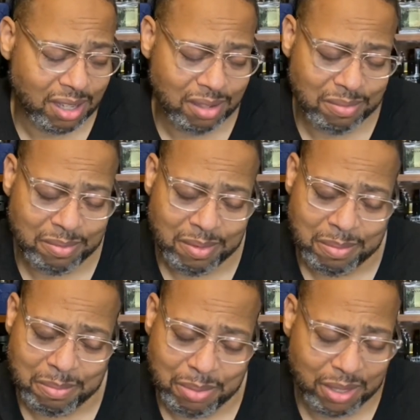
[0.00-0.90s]
and
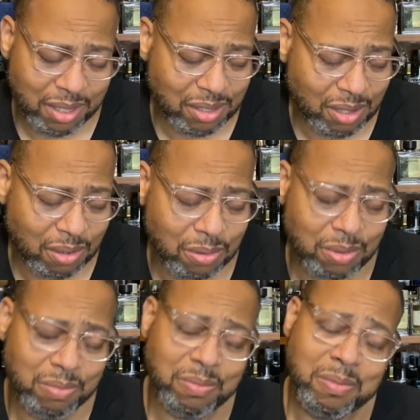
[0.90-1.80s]
put this on.
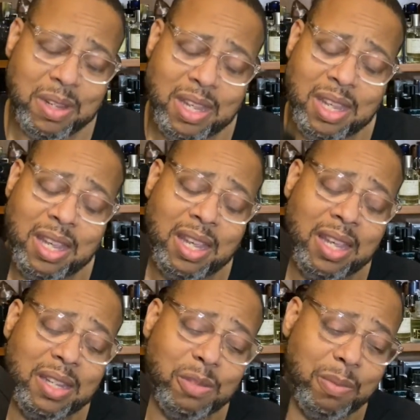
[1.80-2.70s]

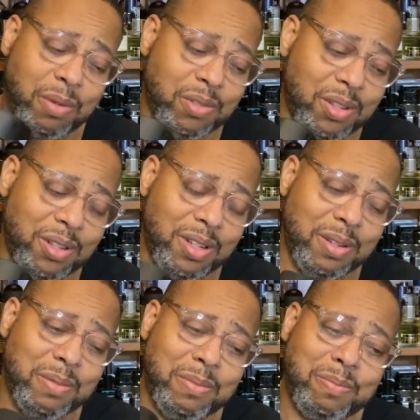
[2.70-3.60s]
It smells good.
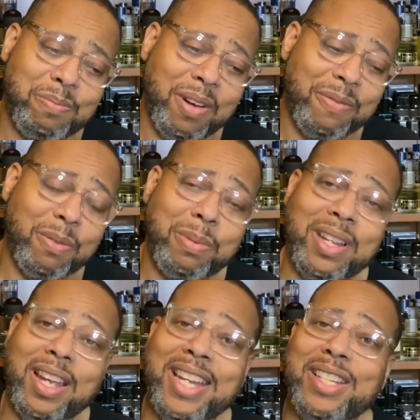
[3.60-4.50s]

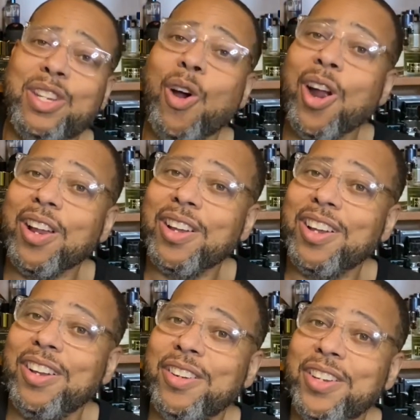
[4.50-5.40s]
Preferably a dark
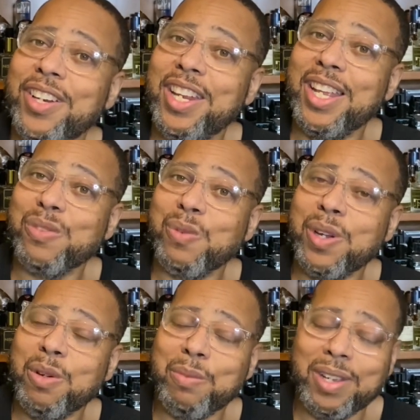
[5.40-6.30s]
colored hoodie as
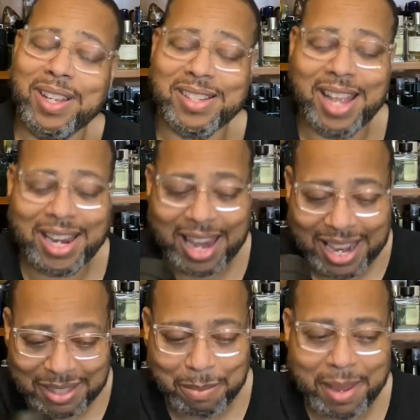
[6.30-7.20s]
well, because I
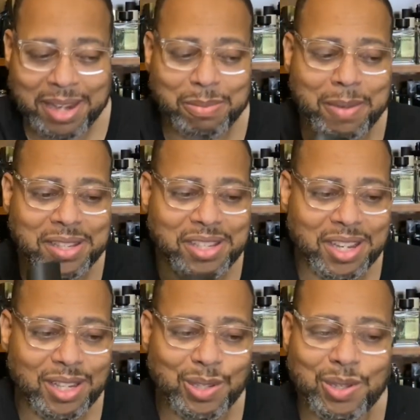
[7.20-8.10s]
like to match my
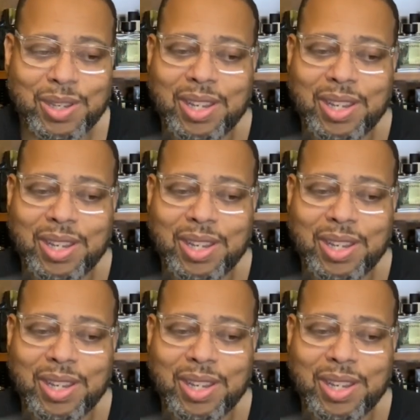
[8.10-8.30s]
scents